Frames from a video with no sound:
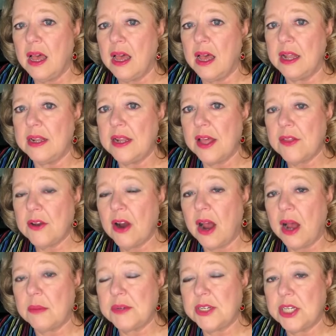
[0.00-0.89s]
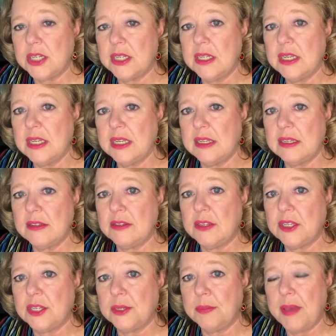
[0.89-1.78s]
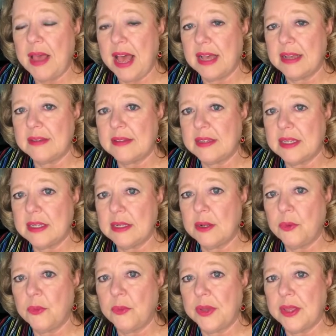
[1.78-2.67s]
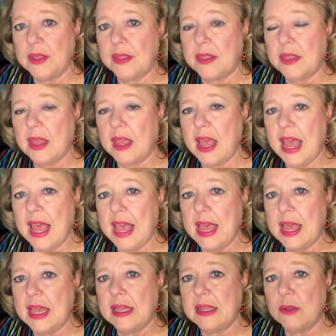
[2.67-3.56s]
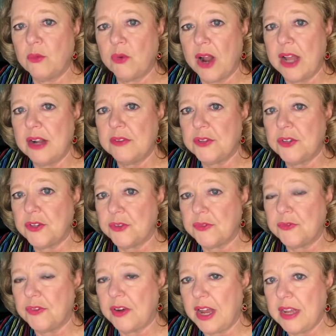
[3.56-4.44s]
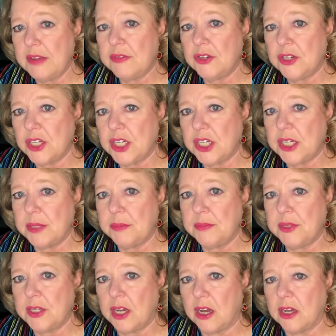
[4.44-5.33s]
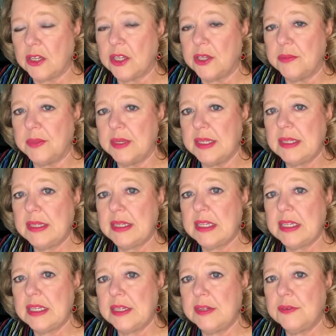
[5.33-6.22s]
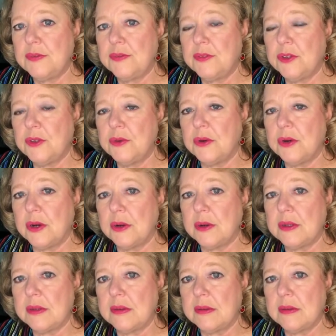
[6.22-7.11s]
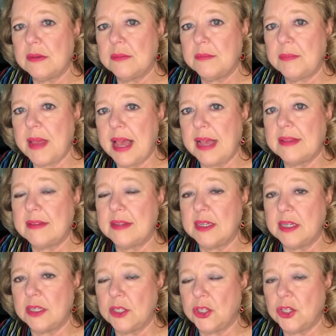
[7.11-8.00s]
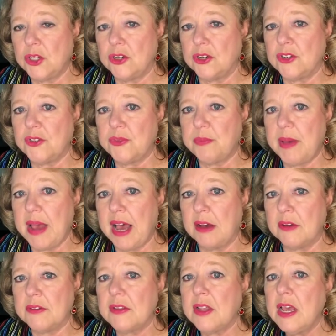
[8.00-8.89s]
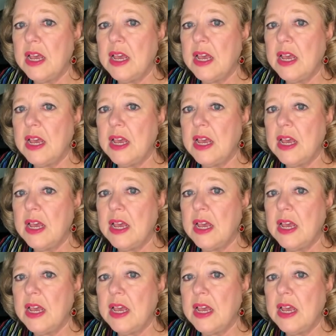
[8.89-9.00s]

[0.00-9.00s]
Another option is to pass it with a right of survivorship document if you are passing it to your spouse.